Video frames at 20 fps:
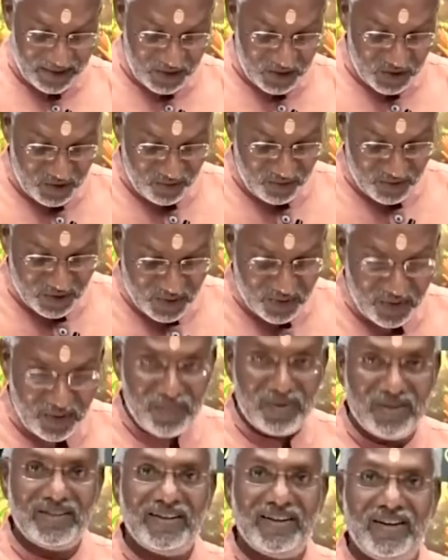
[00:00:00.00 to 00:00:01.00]
So
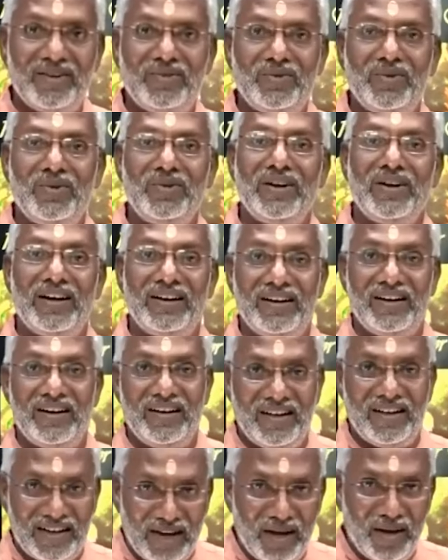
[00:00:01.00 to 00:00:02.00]
Vishwamitra took
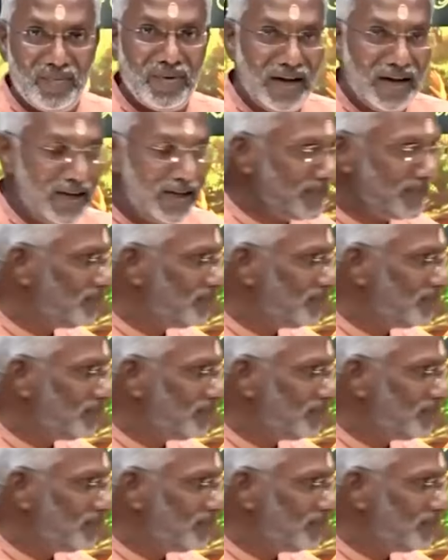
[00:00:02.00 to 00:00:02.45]
Rama.